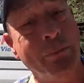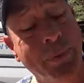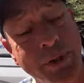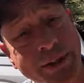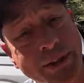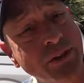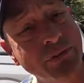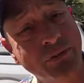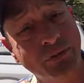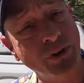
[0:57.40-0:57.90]

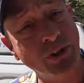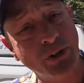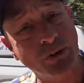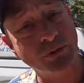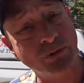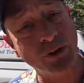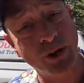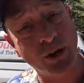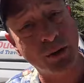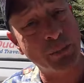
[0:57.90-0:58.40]
but this video
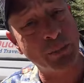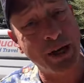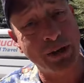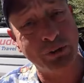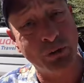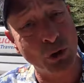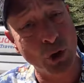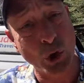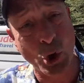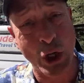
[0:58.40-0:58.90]
is not
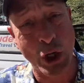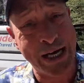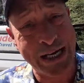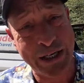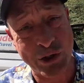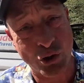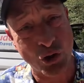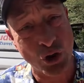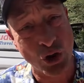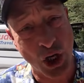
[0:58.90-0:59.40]
about the
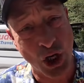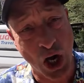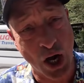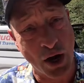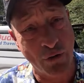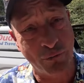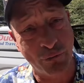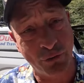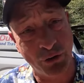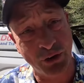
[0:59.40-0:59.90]
train stuff.